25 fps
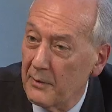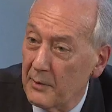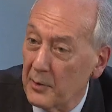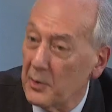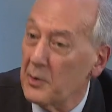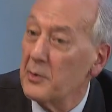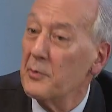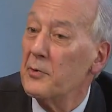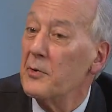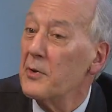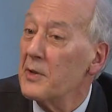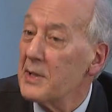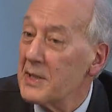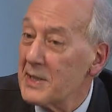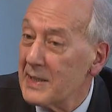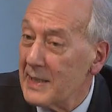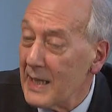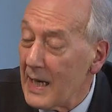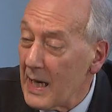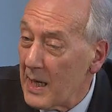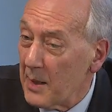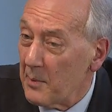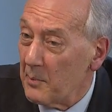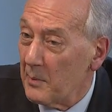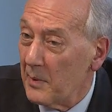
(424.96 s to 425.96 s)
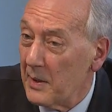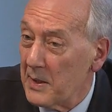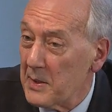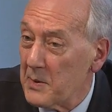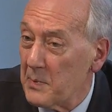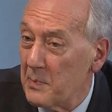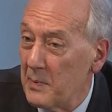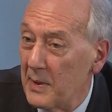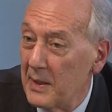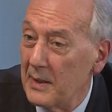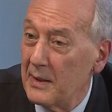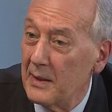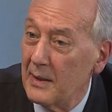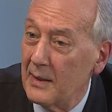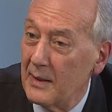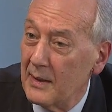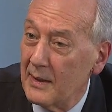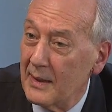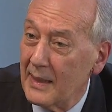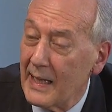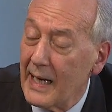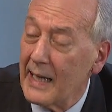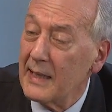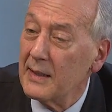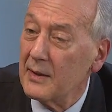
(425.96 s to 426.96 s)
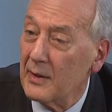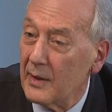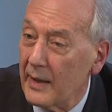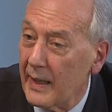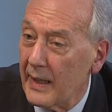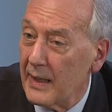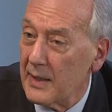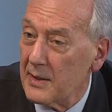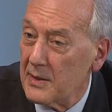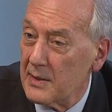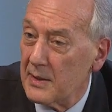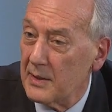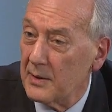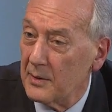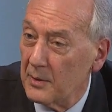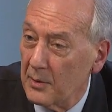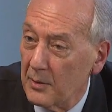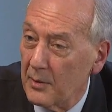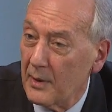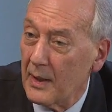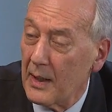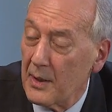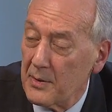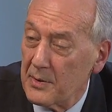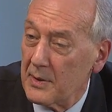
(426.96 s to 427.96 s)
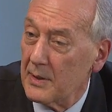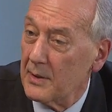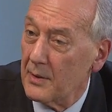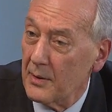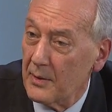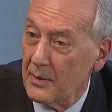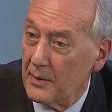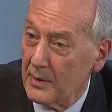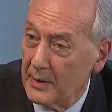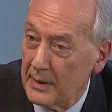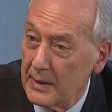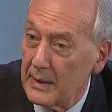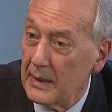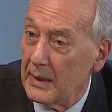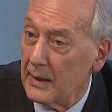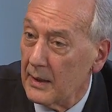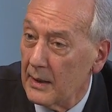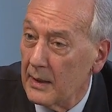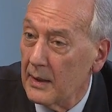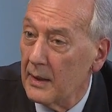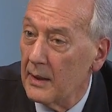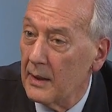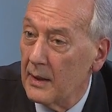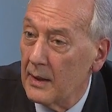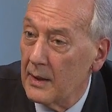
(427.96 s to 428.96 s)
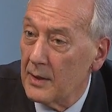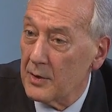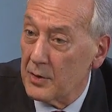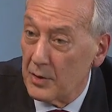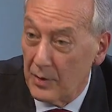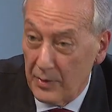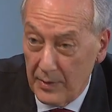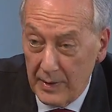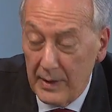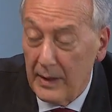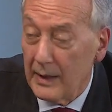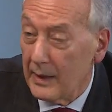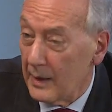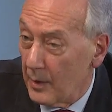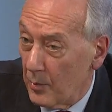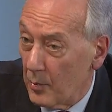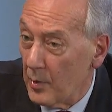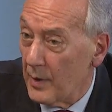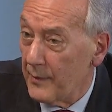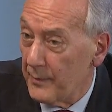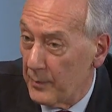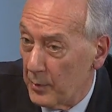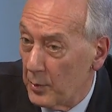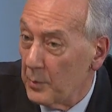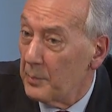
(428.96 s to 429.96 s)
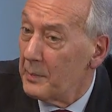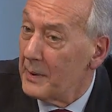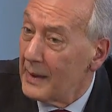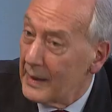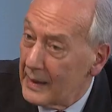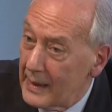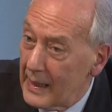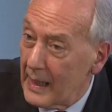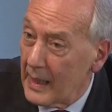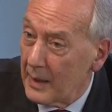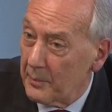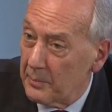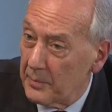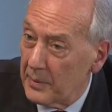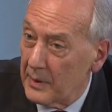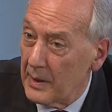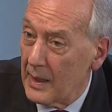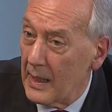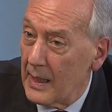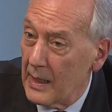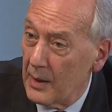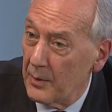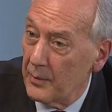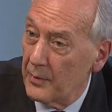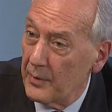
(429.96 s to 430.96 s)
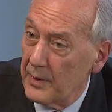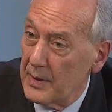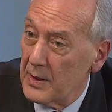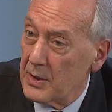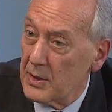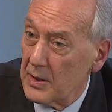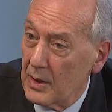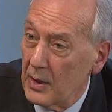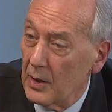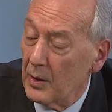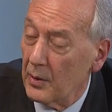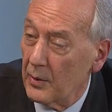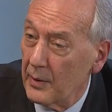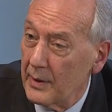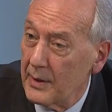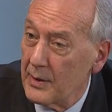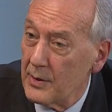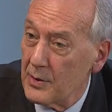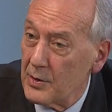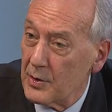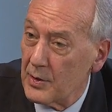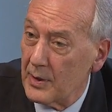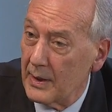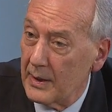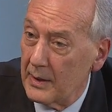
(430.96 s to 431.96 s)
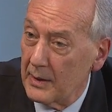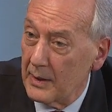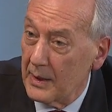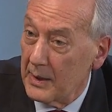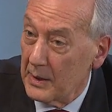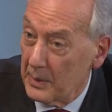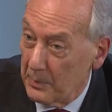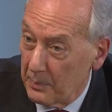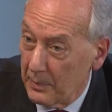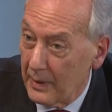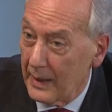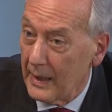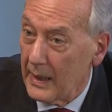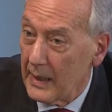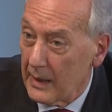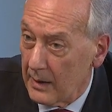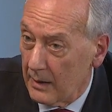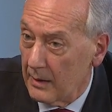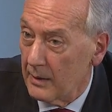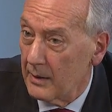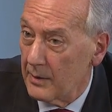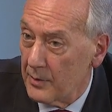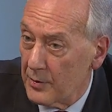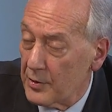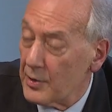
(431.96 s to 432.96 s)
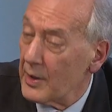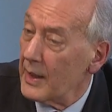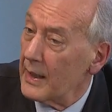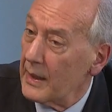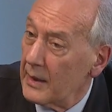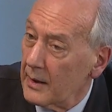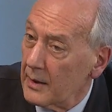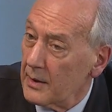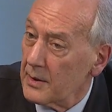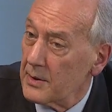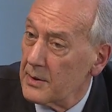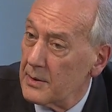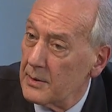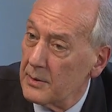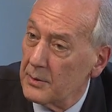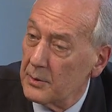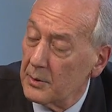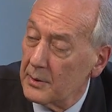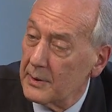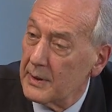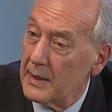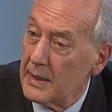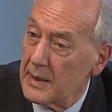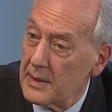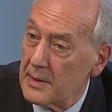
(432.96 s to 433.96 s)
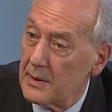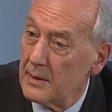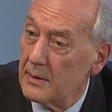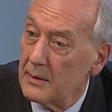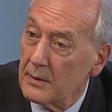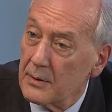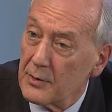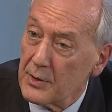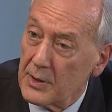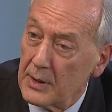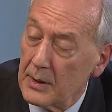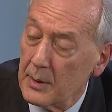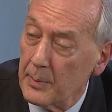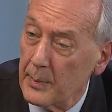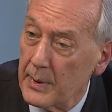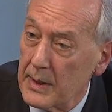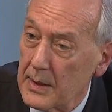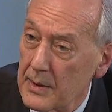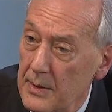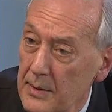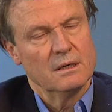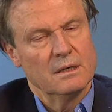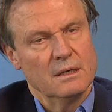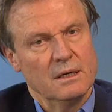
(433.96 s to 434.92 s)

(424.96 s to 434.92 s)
For the first time, it's been in guidelines in 2013. Yeah. So really, we have to build up now yeah. this knowledge and, and plan trials to test treatments.